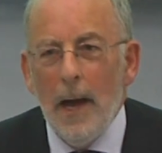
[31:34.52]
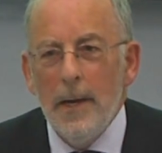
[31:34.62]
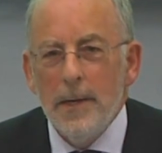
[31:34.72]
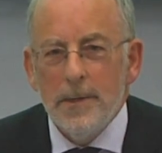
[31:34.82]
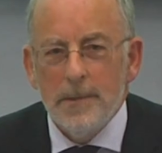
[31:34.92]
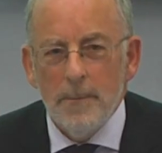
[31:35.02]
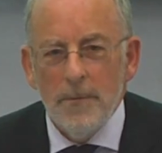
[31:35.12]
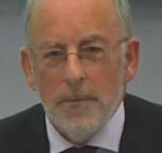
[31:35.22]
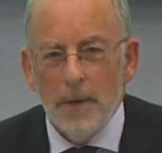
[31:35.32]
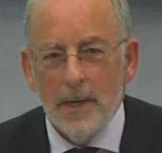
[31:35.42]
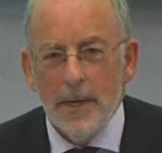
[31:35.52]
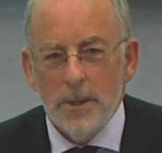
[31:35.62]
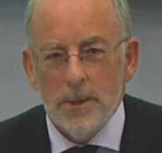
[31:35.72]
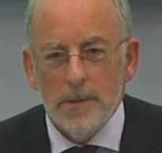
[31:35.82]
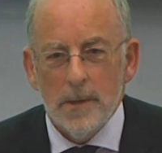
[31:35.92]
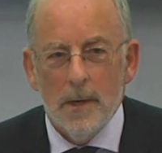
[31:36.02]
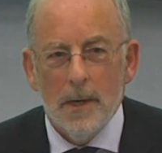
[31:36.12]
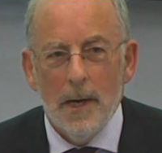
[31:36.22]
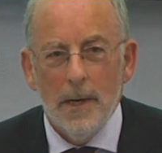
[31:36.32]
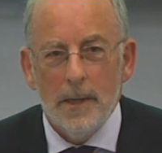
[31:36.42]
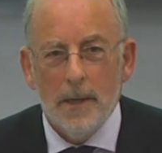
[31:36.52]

And some of the regulations are highly